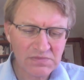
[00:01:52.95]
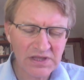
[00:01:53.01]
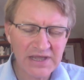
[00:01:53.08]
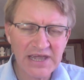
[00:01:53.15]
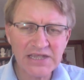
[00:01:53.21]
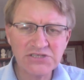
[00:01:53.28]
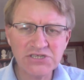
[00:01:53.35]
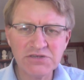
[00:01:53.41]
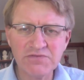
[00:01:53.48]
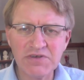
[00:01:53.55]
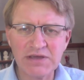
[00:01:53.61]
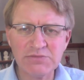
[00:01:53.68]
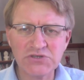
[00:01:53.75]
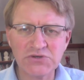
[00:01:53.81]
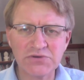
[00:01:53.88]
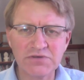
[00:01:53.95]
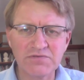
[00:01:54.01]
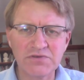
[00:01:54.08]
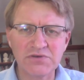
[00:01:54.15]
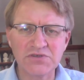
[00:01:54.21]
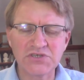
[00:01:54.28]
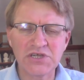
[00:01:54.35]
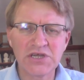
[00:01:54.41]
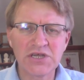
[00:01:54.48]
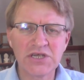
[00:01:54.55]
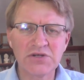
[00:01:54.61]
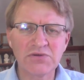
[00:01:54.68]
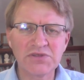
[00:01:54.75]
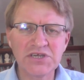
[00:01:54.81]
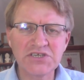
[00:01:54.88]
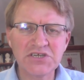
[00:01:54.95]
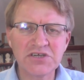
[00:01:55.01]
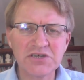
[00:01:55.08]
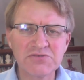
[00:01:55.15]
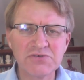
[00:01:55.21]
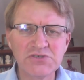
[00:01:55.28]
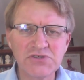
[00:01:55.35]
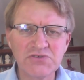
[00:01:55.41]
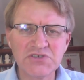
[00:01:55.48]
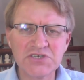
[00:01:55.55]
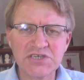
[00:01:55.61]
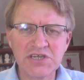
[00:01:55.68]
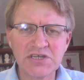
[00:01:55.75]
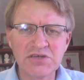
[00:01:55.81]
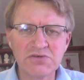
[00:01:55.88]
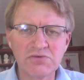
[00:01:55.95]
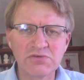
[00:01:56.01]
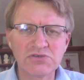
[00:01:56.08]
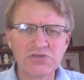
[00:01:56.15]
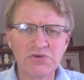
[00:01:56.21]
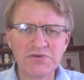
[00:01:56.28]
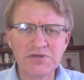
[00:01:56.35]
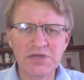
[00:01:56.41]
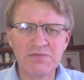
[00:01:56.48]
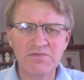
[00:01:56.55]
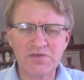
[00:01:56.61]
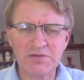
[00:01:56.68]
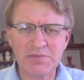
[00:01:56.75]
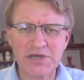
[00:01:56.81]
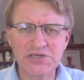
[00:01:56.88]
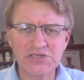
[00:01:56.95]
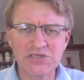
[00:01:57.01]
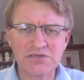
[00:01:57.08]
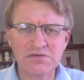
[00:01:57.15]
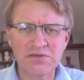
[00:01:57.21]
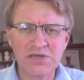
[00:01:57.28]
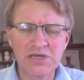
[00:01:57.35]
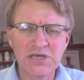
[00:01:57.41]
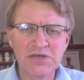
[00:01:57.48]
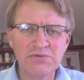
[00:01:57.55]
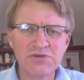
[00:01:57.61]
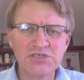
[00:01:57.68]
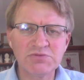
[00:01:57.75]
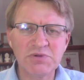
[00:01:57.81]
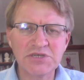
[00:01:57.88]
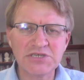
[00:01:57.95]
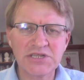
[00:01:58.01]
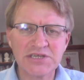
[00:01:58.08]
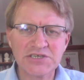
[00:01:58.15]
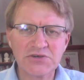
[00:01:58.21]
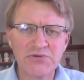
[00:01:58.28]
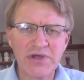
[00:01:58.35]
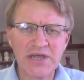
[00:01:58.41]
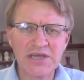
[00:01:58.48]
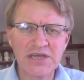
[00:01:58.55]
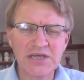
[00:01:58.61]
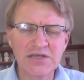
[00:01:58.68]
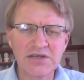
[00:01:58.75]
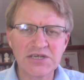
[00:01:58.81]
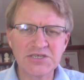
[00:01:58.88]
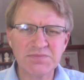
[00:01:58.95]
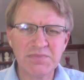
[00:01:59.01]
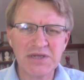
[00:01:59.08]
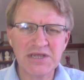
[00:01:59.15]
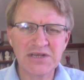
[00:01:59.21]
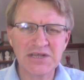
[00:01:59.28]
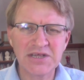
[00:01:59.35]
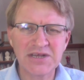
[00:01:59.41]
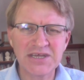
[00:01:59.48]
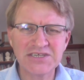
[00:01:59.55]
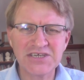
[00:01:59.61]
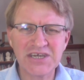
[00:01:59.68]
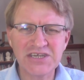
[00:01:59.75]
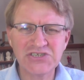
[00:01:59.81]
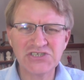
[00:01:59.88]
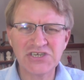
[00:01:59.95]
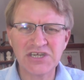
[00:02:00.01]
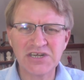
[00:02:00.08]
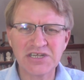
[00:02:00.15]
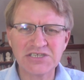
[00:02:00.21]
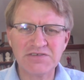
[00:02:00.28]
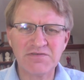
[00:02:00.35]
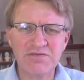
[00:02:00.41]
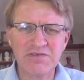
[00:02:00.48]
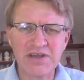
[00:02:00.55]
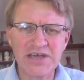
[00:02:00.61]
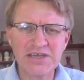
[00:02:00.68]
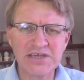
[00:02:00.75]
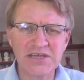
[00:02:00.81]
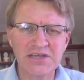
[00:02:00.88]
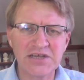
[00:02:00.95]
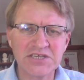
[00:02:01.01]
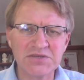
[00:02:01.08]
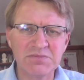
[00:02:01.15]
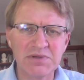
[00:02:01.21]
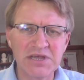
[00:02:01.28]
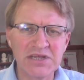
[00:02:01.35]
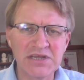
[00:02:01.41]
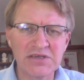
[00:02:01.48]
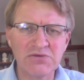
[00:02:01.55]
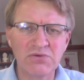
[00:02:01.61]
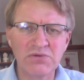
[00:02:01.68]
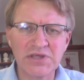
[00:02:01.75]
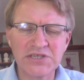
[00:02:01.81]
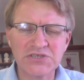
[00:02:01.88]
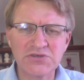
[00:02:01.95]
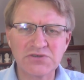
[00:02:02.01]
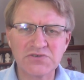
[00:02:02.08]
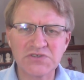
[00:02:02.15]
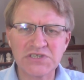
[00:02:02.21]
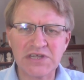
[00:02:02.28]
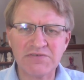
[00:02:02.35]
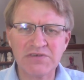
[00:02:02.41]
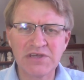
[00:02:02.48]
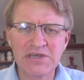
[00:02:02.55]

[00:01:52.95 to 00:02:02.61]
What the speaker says: Anti-inflammatory foods. Well, these are going to reduce skin or joint inflammation, which means less cracking, less peeling, less itching, less flaking, less bleeding, all that sort of stuff.